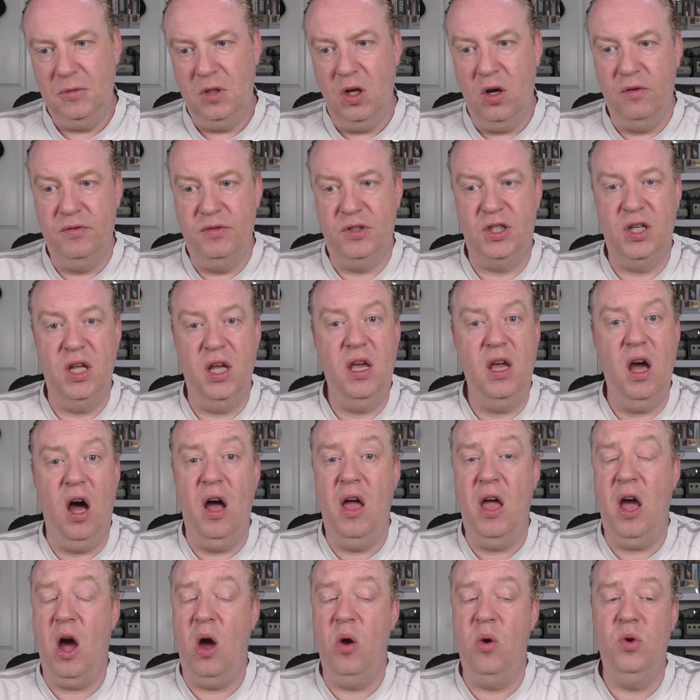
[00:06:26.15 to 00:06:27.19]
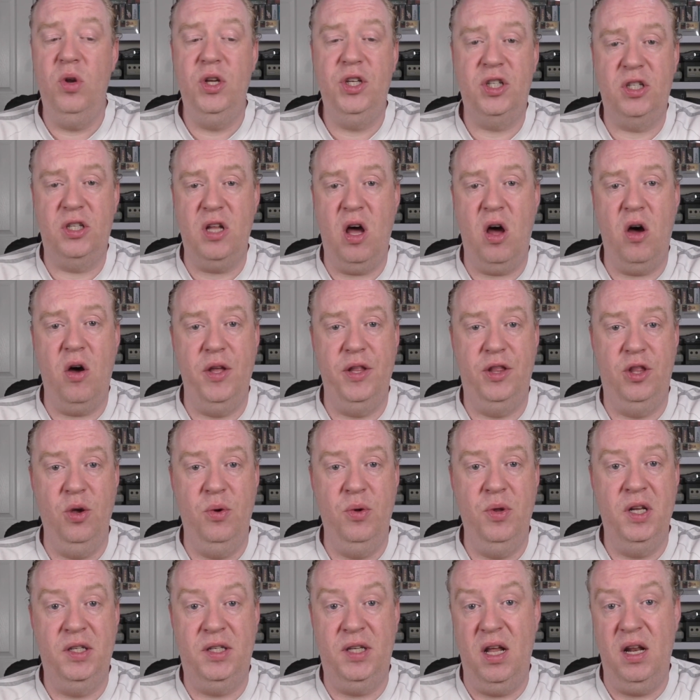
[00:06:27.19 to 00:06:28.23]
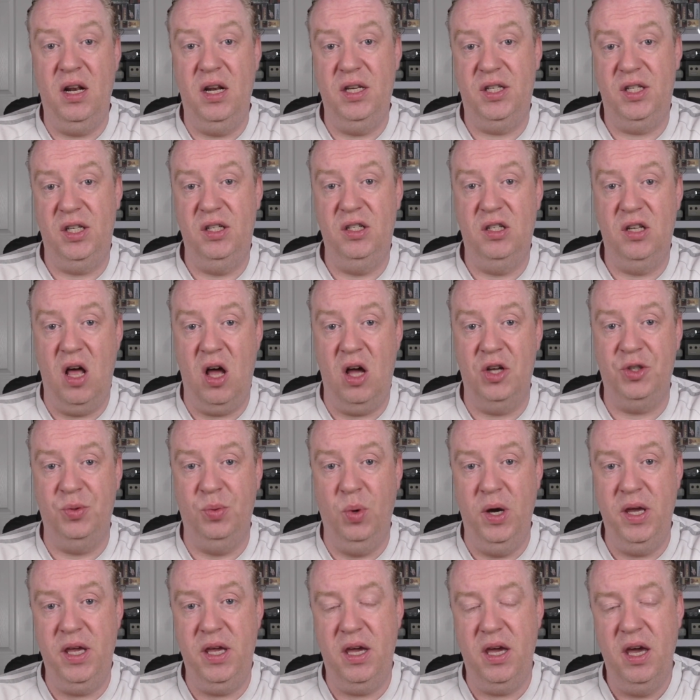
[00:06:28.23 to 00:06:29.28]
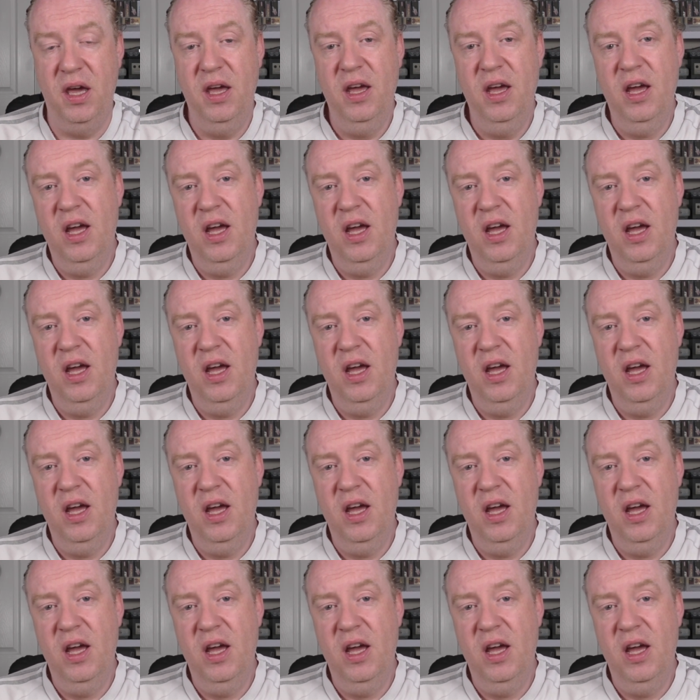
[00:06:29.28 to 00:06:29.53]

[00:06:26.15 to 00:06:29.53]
Obviously, I only started doing the 10 listings last week,